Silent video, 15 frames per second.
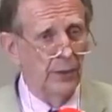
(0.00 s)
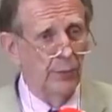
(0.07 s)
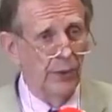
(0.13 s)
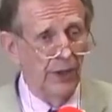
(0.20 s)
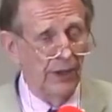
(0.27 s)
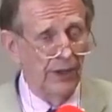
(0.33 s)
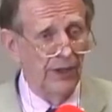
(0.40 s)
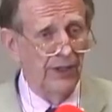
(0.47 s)

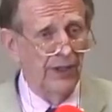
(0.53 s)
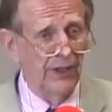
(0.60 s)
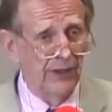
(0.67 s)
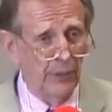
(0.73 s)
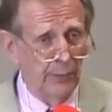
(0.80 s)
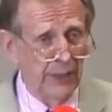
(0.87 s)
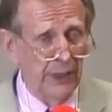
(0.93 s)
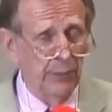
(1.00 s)
among
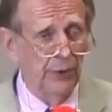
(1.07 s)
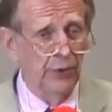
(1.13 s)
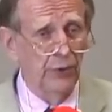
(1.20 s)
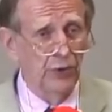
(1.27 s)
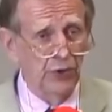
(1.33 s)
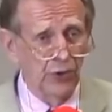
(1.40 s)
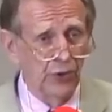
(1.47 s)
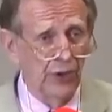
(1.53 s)
the people
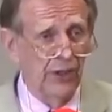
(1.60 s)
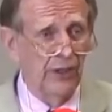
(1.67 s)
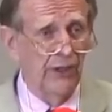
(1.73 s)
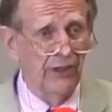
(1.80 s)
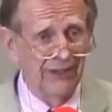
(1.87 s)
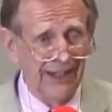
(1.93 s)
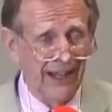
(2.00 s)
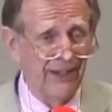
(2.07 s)
who joined
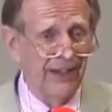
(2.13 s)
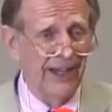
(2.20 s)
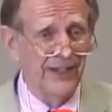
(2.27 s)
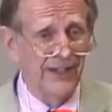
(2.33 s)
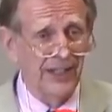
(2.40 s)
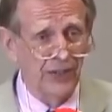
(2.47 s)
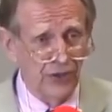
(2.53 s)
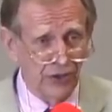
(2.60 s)
the Latter day
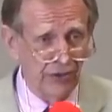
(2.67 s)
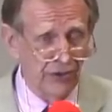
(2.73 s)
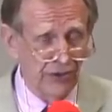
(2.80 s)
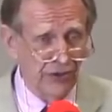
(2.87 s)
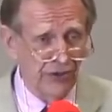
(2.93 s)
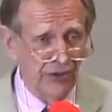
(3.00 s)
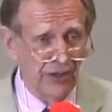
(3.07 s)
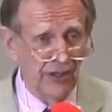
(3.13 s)
Saint
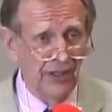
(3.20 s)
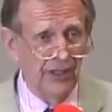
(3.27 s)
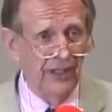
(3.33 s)
Church.